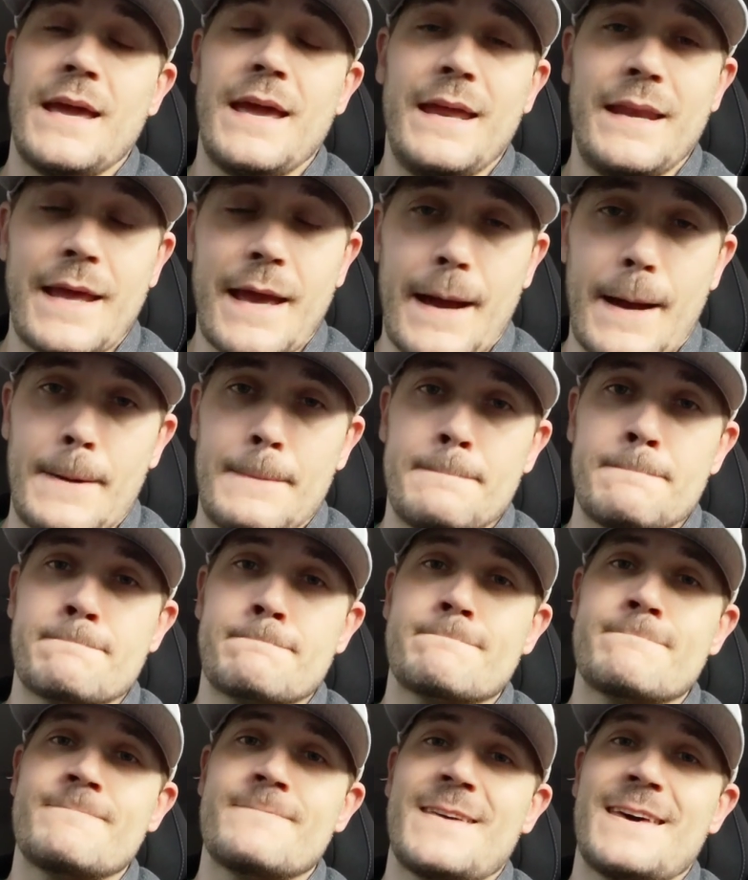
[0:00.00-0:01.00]
Anyhow,
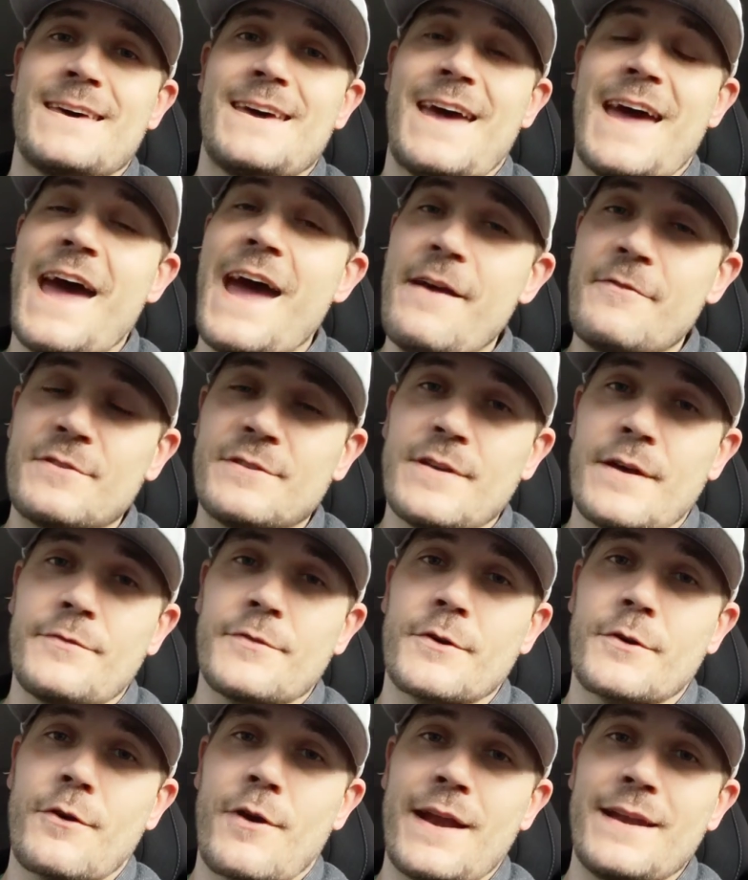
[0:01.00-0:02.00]
have
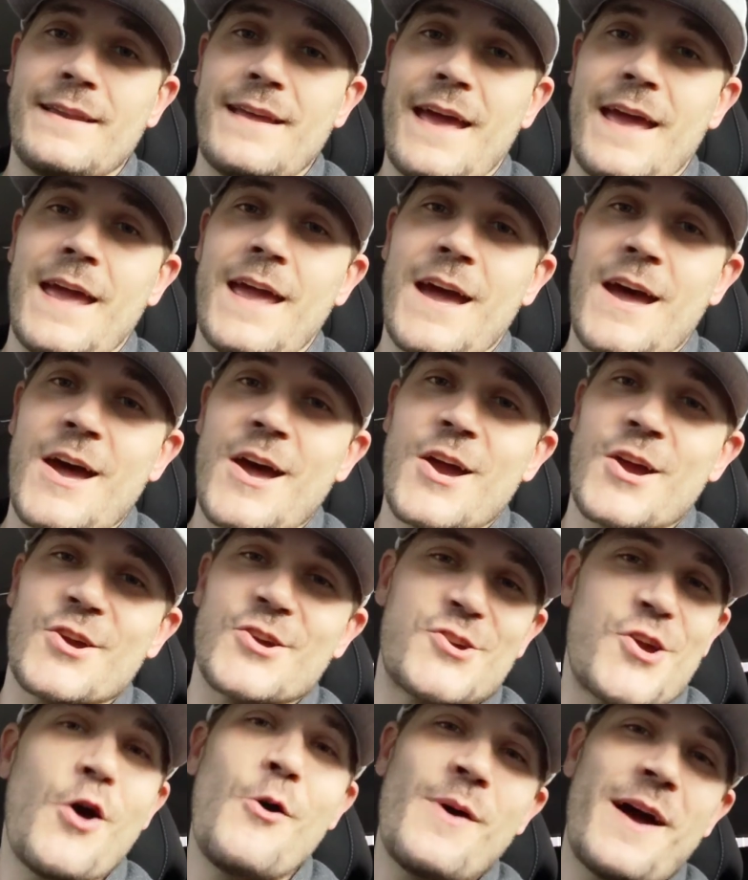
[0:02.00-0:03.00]
yourself a great day.
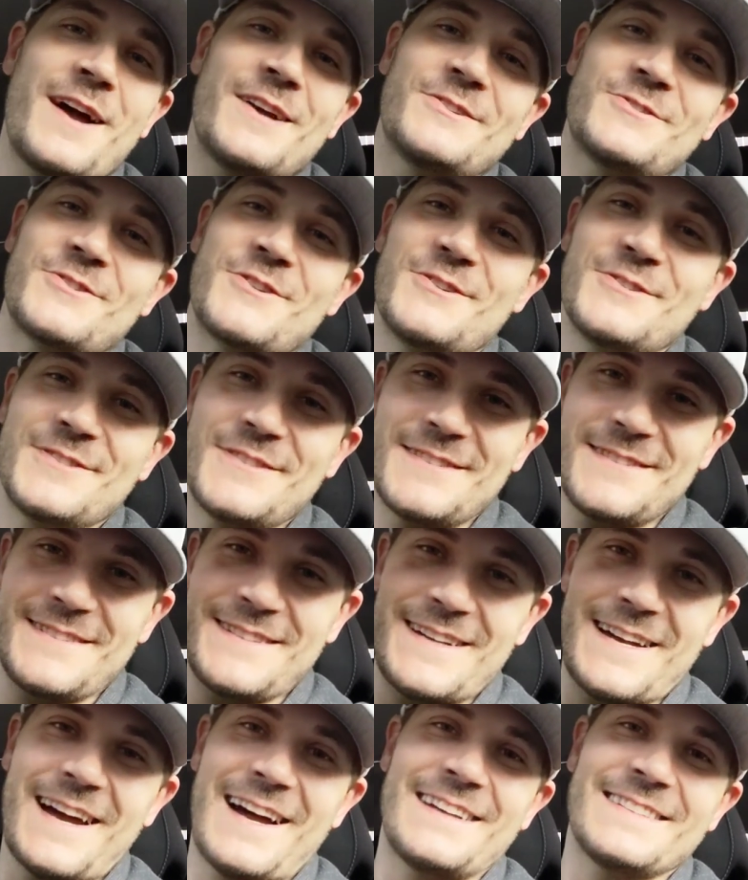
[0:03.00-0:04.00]
Go Astros.
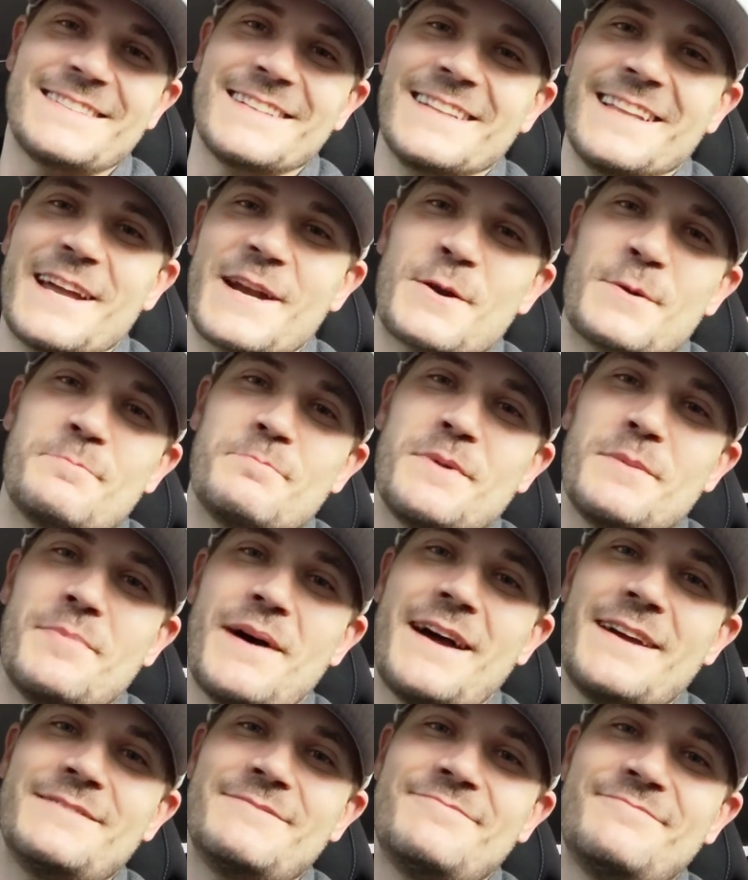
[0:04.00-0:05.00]
I'll see you later.
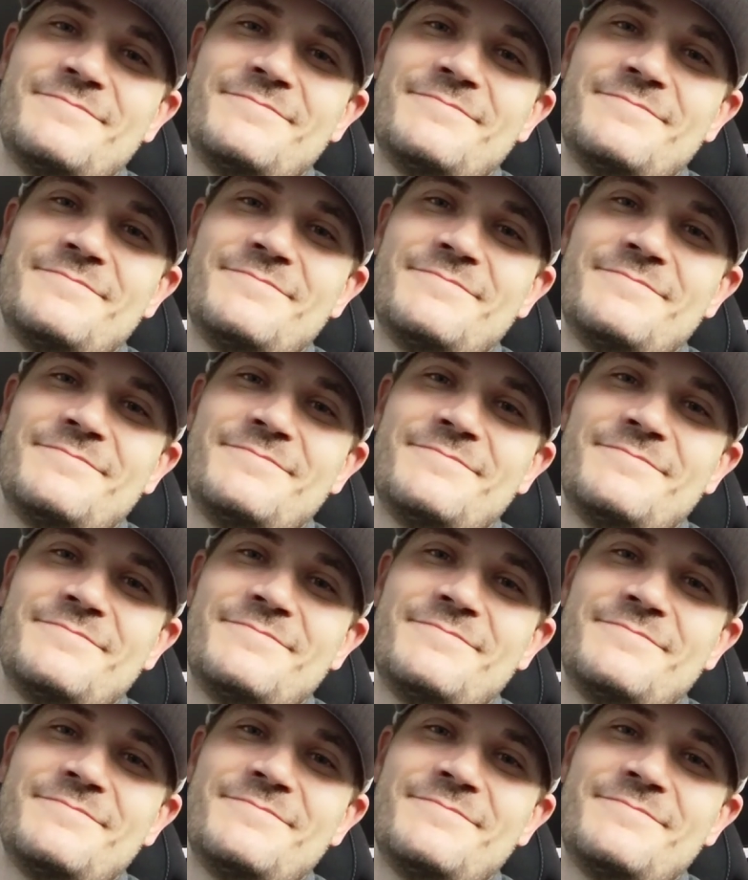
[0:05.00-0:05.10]
Bye-bye.